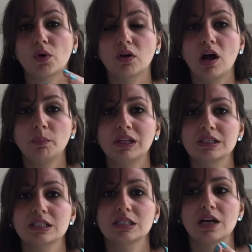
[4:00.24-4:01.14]
our
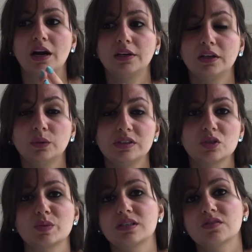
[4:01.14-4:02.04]
complexes are known
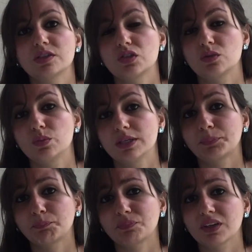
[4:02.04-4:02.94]
and specific to be
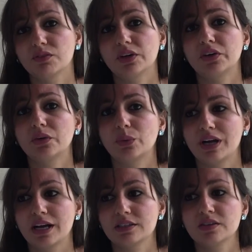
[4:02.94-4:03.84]
very
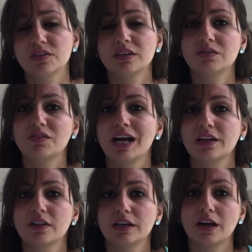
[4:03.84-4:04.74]
reactive, and in
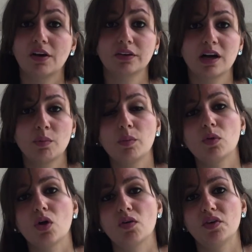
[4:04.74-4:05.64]
fact, they are
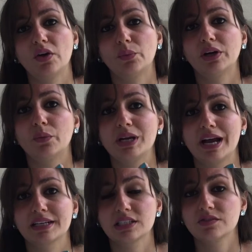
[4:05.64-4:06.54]
capable of a rare
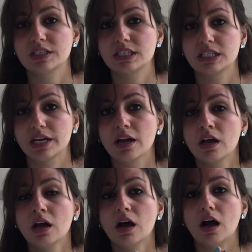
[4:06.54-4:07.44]
reactivity
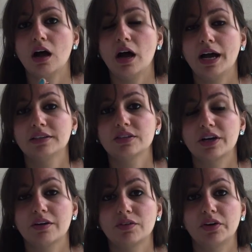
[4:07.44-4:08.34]
uh,
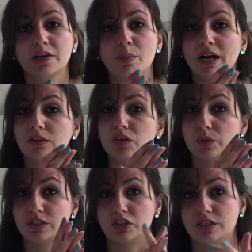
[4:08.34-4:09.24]
under a very mild
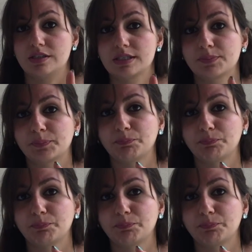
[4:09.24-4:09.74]
conditions.